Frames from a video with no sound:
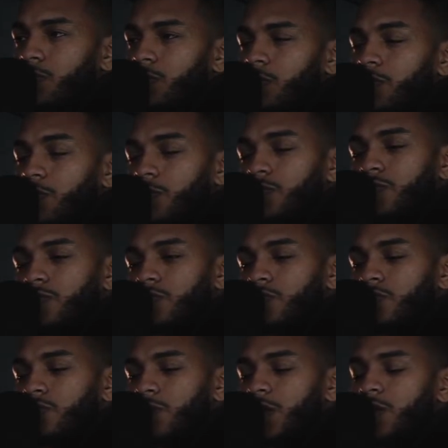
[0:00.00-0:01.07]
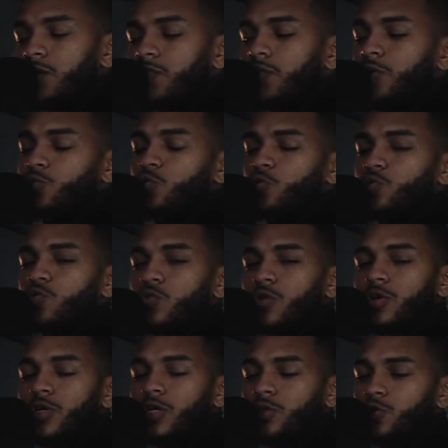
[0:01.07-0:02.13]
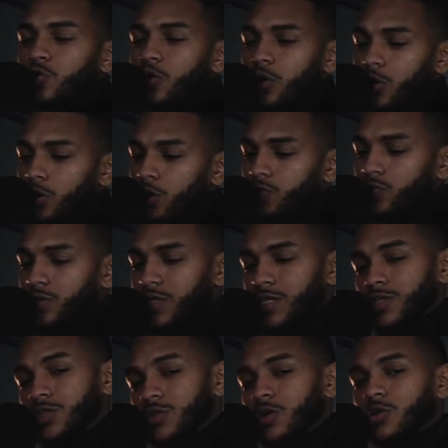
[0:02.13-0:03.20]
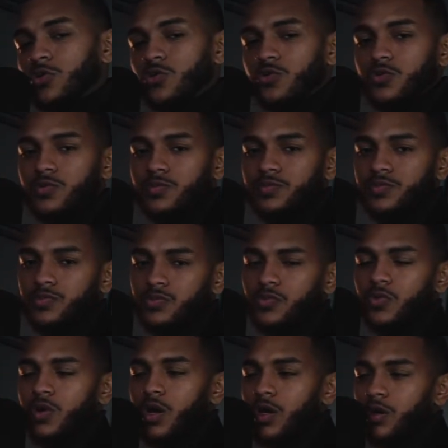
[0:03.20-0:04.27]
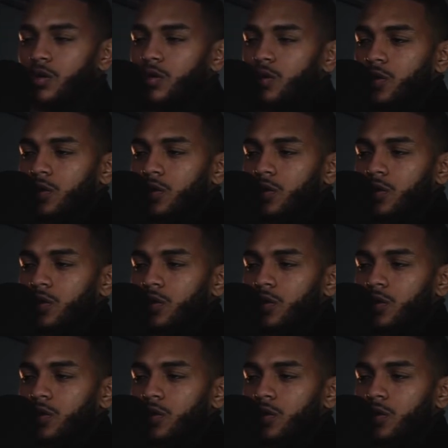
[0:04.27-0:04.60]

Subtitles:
from the individuals who are in your close-knit circle, right?